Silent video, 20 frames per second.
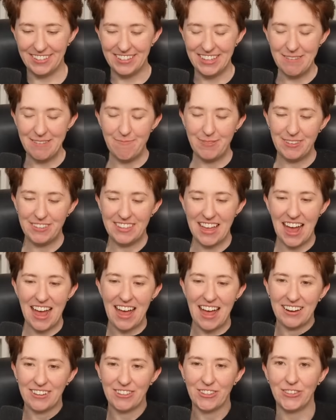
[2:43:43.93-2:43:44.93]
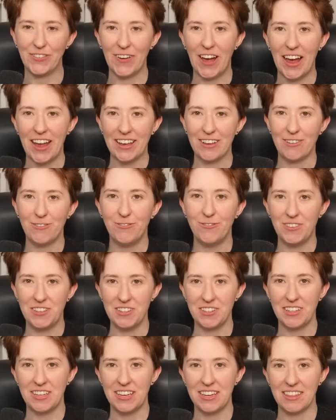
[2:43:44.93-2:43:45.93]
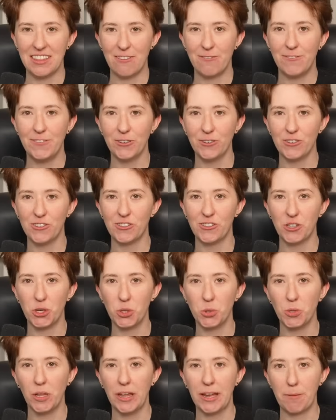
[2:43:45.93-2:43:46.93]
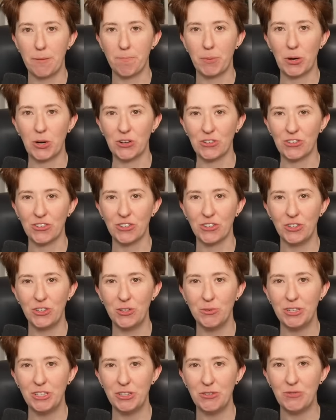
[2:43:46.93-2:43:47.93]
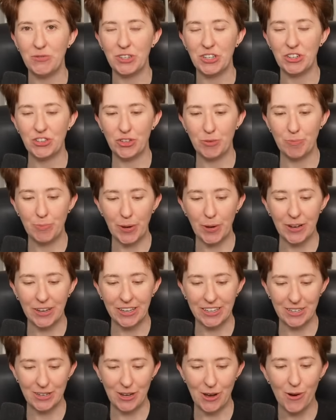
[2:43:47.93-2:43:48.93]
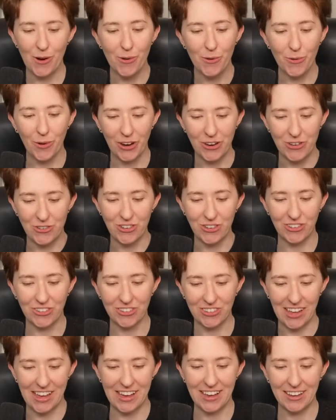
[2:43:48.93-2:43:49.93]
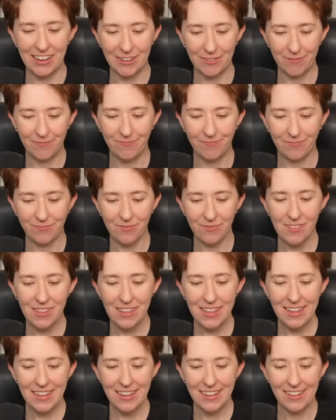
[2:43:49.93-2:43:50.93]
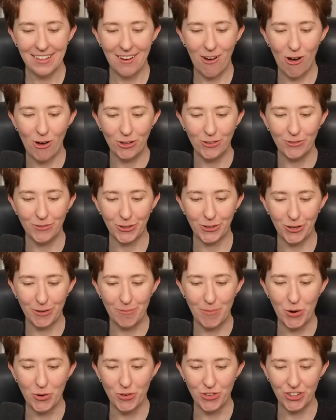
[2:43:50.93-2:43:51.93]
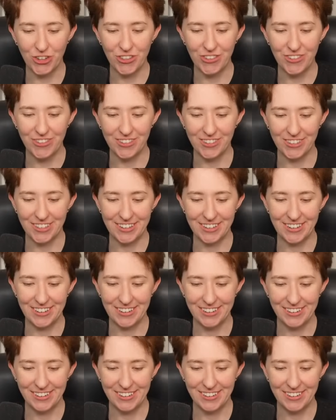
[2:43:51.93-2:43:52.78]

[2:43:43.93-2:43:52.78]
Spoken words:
satisfying feeling that feels so like personal when you finish a book, you know, where you just like all of your emotions and